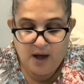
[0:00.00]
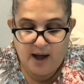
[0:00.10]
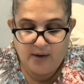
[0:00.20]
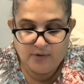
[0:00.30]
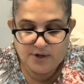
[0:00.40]

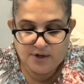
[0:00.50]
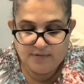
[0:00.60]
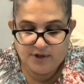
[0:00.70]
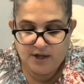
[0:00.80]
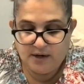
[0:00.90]
hours of
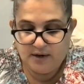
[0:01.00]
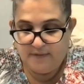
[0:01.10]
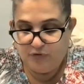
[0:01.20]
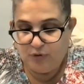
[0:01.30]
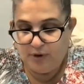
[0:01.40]
sick
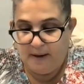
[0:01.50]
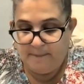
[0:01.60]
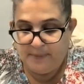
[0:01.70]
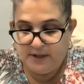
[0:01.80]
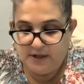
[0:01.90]
leave to
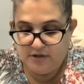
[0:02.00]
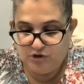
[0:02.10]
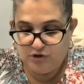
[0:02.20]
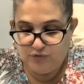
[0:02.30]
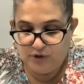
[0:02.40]
accompany their
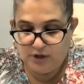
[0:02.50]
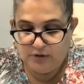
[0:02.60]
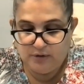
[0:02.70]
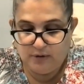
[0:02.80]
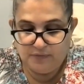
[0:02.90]
children to
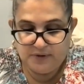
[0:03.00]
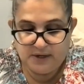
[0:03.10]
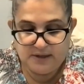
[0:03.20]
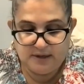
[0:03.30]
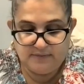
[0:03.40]
a COVID
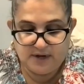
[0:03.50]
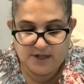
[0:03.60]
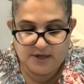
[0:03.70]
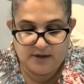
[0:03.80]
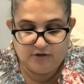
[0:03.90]
19
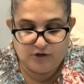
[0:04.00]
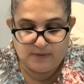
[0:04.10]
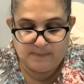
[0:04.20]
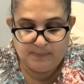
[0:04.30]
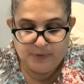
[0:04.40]
vaccination.